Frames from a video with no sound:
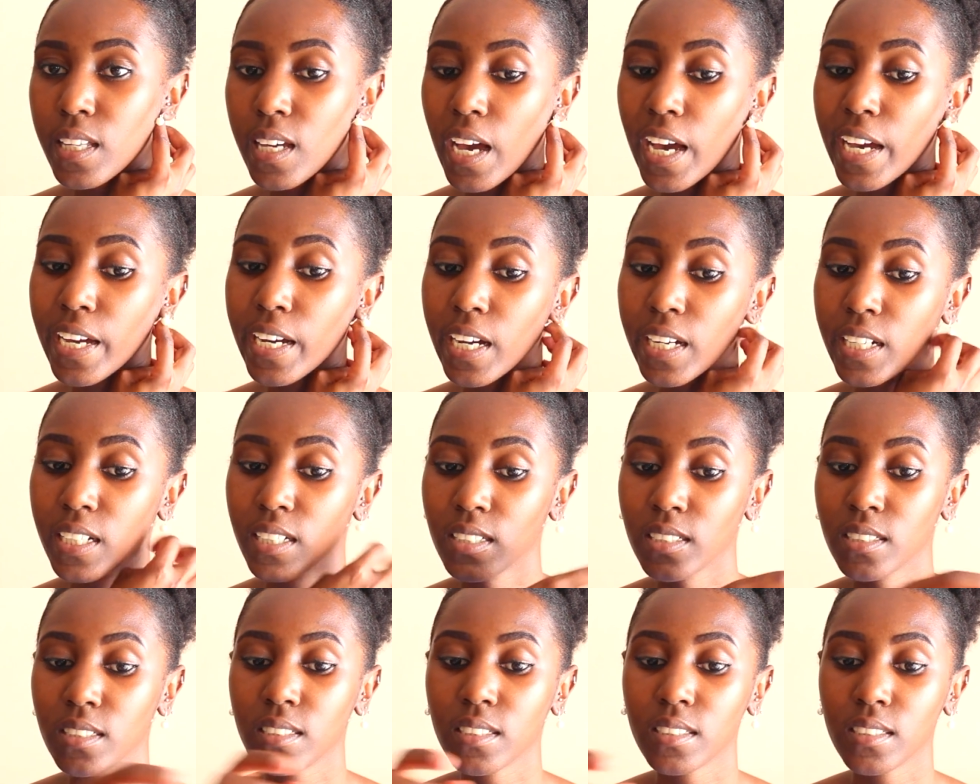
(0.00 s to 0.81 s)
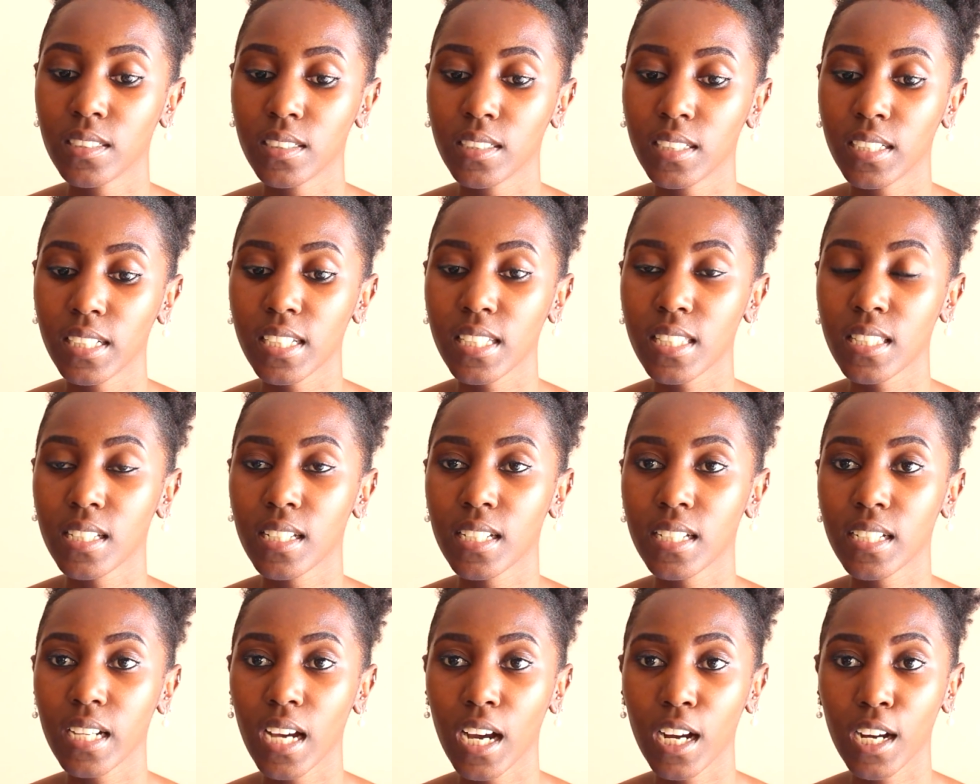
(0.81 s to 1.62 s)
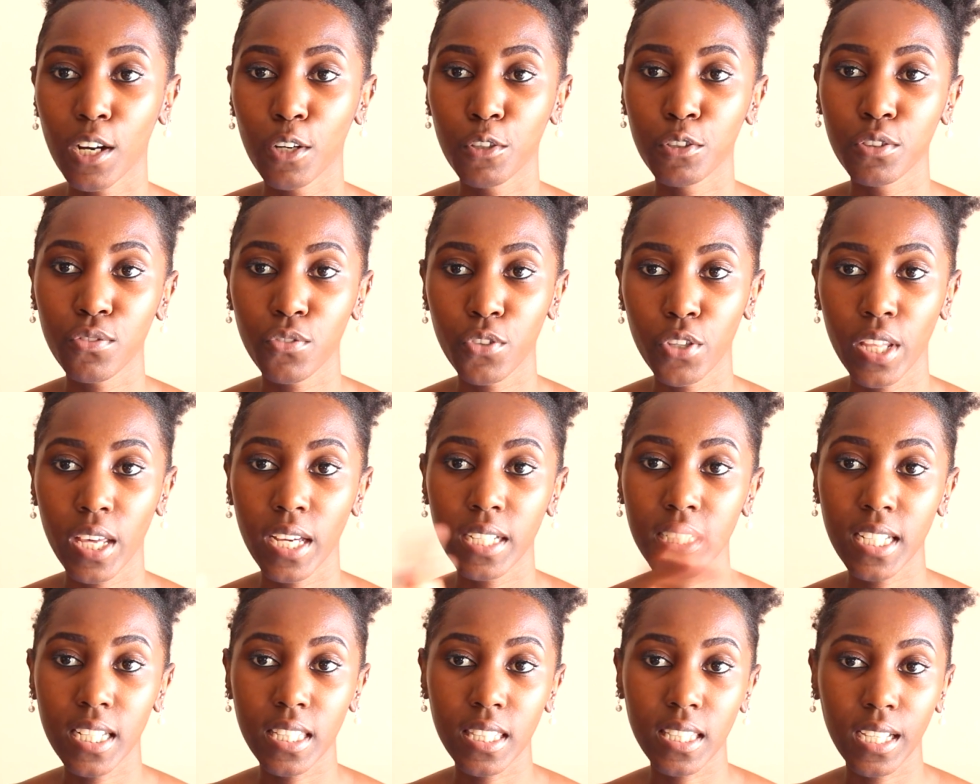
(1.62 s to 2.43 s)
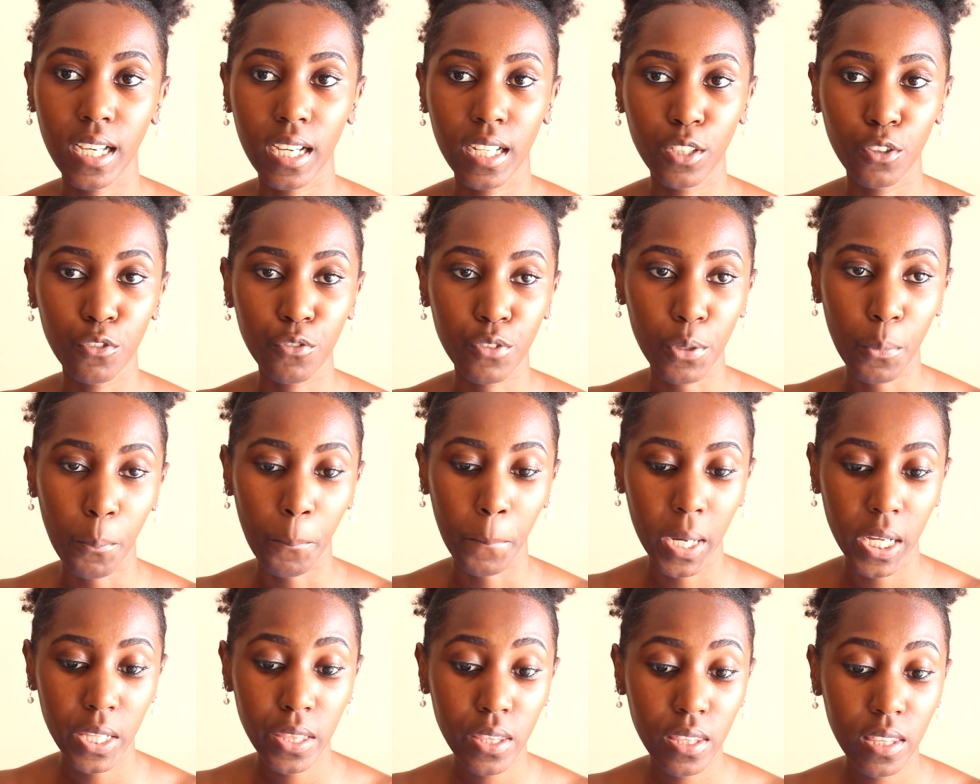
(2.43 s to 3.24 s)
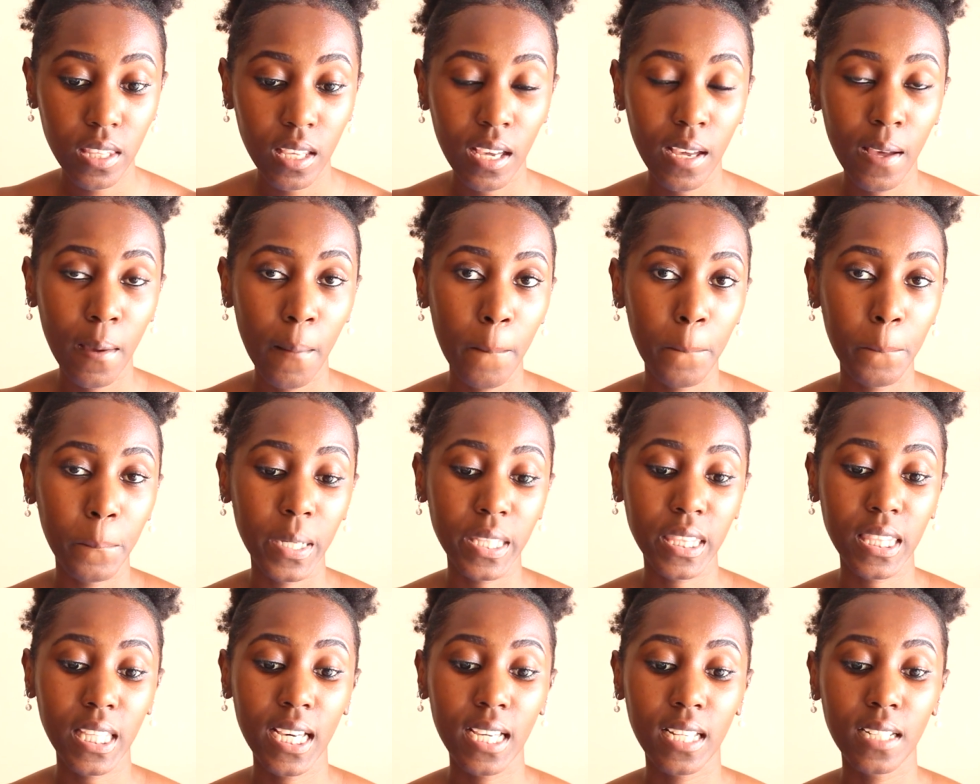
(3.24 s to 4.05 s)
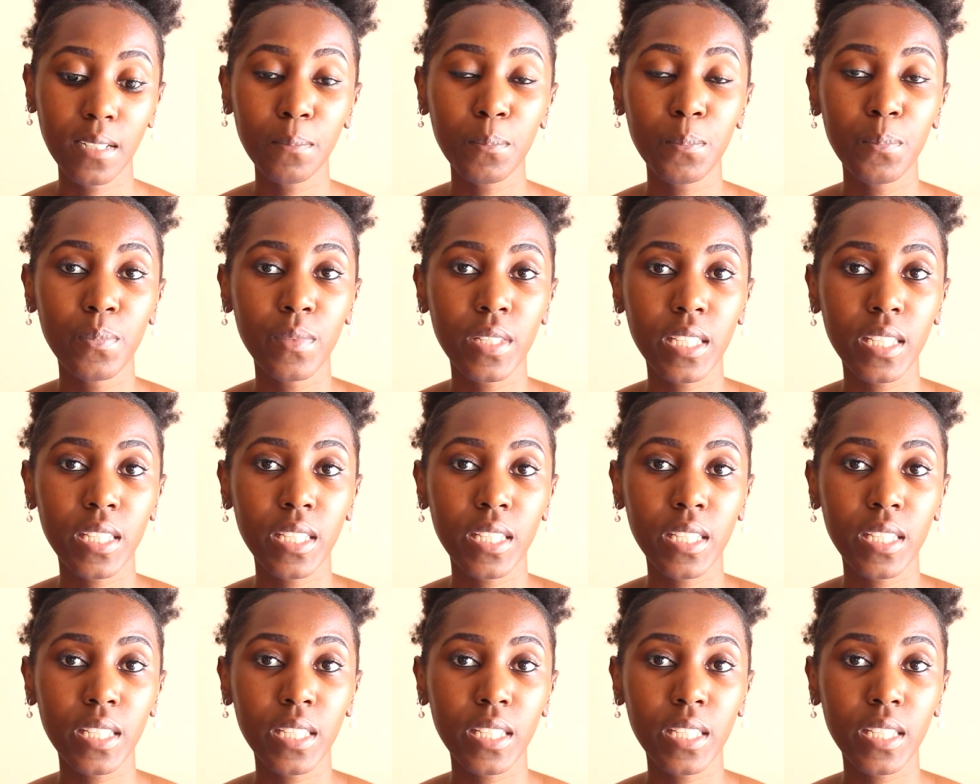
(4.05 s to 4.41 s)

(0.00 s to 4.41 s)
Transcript: I can easily account for that at the end of the month. But then,